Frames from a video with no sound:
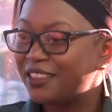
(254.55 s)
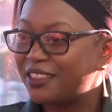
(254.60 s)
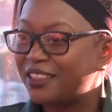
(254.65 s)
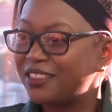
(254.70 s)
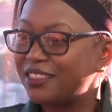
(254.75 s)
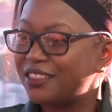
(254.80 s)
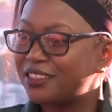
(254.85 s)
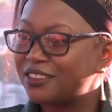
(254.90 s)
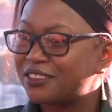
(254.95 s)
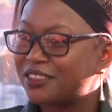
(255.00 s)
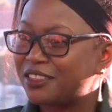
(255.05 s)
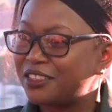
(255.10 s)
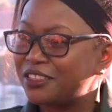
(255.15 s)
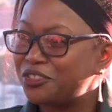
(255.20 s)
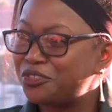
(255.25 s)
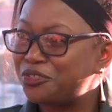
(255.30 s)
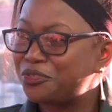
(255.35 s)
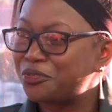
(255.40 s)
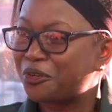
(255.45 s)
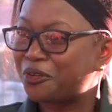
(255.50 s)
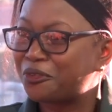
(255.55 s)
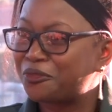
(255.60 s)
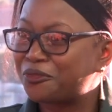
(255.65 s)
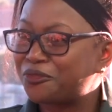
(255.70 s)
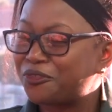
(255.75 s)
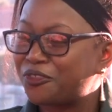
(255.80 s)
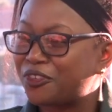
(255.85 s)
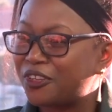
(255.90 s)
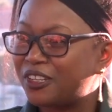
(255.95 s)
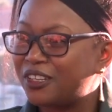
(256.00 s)
Then there's the issue
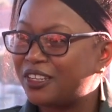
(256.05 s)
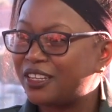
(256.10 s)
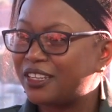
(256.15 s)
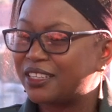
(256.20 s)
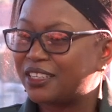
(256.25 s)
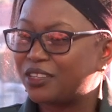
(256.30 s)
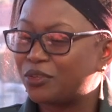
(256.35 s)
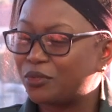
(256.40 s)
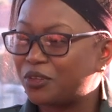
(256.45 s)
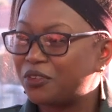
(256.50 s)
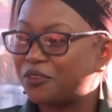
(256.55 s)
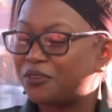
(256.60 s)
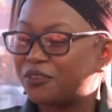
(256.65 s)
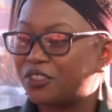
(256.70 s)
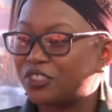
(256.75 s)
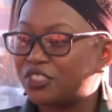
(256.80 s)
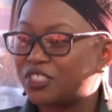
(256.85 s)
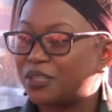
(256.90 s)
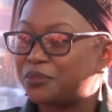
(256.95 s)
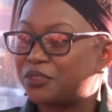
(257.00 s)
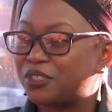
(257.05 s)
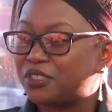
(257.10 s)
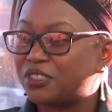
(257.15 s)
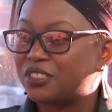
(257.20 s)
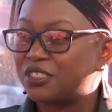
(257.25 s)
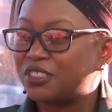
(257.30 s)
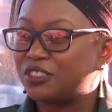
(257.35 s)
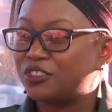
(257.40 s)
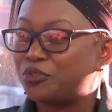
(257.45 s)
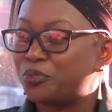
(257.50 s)
of, like in one of the
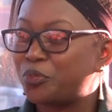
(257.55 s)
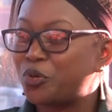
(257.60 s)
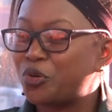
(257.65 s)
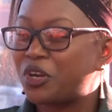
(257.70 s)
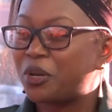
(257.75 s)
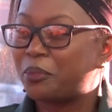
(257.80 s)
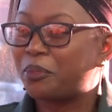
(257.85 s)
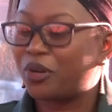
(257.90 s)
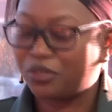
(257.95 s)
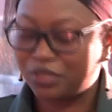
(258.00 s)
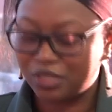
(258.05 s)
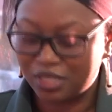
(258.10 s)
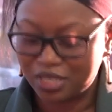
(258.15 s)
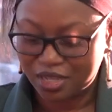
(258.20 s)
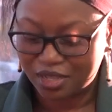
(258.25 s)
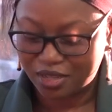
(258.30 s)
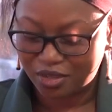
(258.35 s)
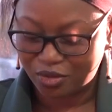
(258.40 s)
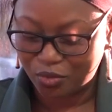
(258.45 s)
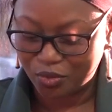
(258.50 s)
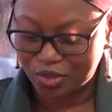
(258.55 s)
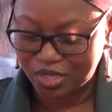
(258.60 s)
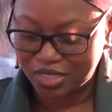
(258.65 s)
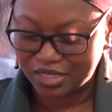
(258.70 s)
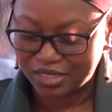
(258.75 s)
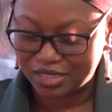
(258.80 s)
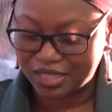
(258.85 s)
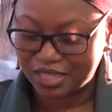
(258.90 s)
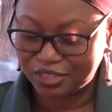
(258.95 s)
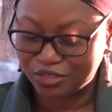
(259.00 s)
chapters, he spoke about where
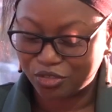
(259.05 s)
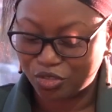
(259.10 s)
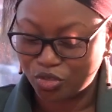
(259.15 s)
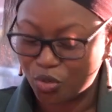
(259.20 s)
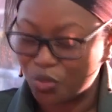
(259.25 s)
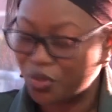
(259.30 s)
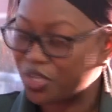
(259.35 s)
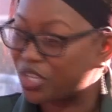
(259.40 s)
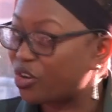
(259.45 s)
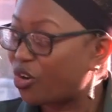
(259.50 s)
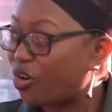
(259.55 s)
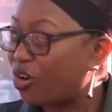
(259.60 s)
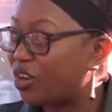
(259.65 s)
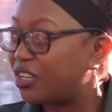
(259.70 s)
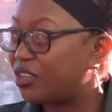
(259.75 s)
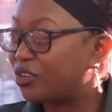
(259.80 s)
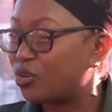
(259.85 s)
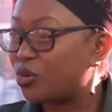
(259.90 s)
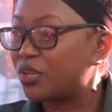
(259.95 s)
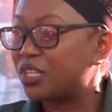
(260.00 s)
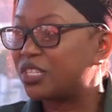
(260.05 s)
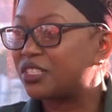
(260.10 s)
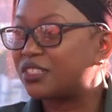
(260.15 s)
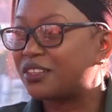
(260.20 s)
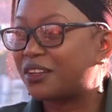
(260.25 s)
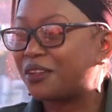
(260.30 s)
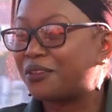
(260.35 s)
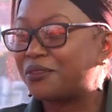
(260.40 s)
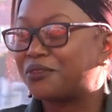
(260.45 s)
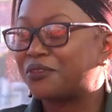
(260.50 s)
he says knowing God and knowing
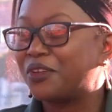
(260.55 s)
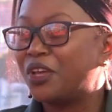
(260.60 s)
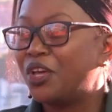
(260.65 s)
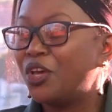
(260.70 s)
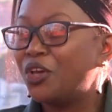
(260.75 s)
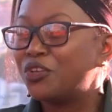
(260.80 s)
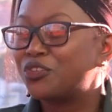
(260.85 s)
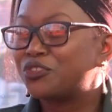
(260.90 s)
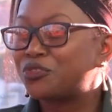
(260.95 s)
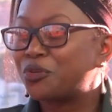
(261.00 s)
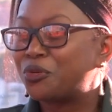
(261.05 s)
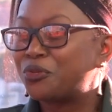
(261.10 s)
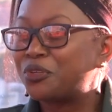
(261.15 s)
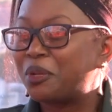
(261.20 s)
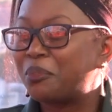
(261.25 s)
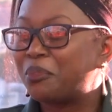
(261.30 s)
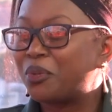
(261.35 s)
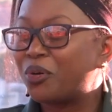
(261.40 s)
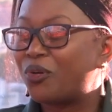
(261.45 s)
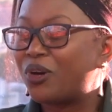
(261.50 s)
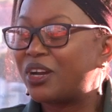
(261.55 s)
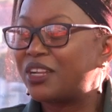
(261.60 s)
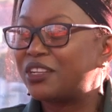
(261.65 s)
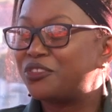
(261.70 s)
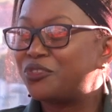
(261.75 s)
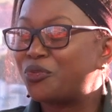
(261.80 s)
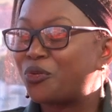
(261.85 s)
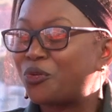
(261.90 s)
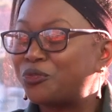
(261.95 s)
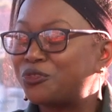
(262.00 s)
self. So number one,
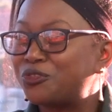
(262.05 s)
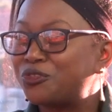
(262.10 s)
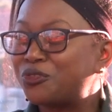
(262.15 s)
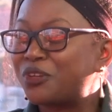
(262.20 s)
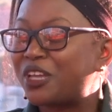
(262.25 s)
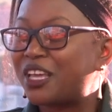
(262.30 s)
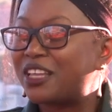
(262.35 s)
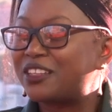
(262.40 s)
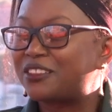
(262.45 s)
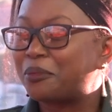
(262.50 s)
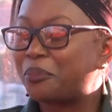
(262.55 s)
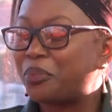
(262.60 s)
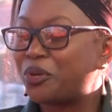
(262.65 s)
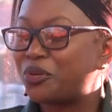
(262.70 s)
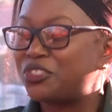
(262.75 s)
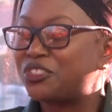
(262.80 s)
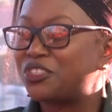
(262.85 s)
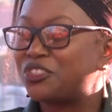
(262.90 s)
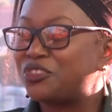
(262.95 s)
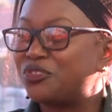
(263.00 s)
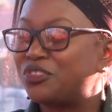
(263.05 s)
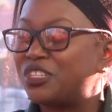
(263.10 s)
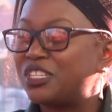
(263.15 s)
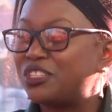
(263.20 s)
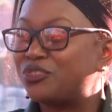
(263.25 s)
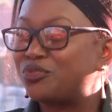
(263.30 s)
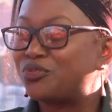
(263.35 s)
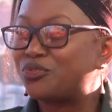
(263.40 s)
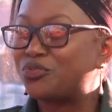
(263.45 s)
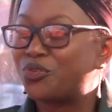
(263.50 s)
you also, as a person, you
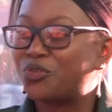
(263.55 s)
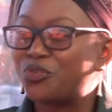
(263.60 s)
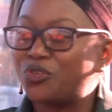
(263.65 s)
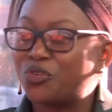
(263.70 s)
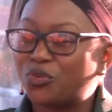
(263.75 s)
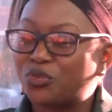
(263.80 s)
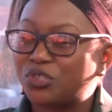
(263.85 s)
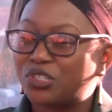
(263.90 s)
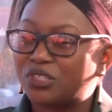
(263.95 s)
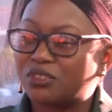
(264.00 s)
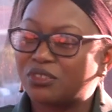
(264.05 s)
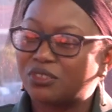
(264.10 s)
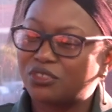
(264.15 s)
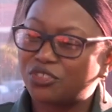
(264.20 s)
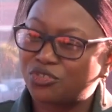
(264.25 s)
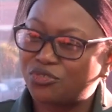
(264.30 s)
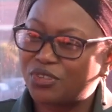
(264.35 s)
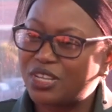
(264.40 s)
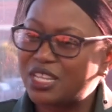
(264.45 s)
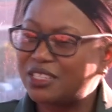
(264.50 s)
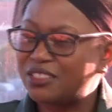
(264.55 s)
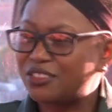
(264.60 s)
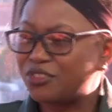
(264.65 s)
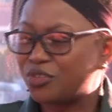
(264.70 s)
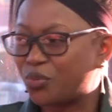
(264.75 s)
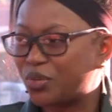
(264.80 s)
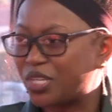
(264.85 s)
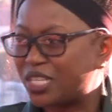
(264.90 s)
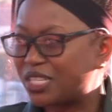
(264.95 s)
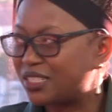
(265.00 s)
need to know your strengths,
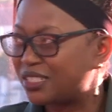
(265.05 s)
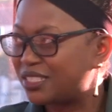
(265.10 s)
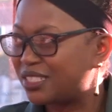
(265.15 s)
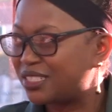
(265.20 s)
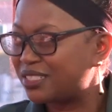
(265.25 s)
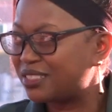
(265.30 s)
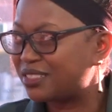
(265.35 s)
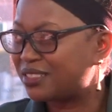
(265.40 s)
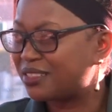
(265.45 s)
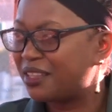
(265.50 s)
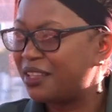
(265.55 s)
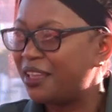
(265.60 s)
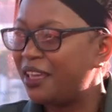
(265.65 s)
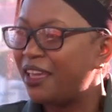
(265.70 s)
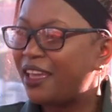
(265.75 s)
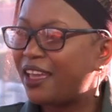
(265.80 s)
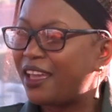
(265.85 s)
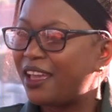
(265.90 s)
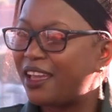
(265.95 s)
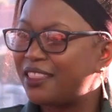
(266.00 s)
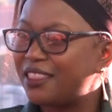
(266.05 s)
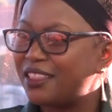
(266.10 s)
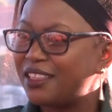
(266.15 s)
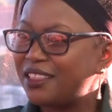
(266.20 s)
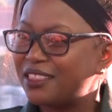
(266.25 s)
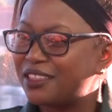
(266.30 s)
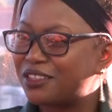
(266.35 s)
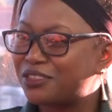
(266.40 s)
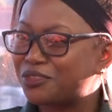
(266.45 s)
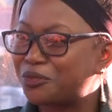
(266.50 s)
your weaknesses. And
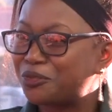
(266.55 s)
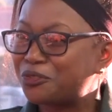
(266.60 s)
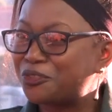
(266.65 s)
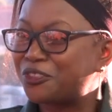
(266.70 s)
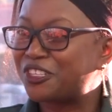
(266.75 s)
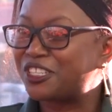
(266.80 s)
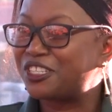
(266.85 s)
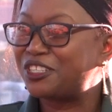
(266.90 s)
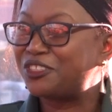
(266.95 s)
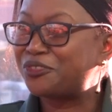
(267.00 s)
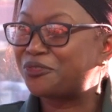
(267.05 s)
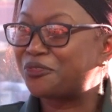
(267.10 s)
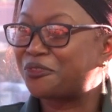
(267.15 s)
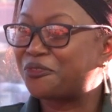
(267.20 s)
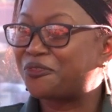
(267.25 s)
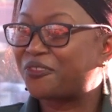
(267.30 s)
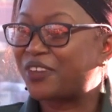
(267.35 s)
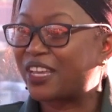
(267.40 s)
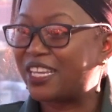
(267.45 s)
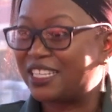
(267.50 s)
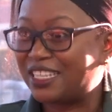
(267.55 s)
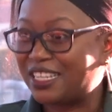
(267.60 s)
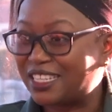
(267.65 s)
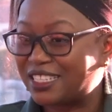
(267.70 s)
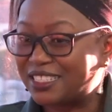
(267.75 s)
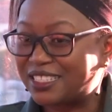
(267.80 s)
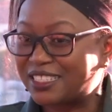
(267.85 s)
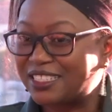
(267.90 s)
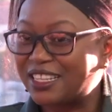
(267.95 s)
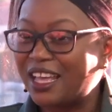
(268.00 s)
then there's also the issue of
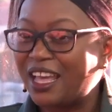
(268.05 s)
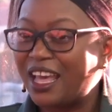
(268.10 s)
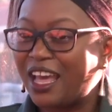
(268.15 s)
financial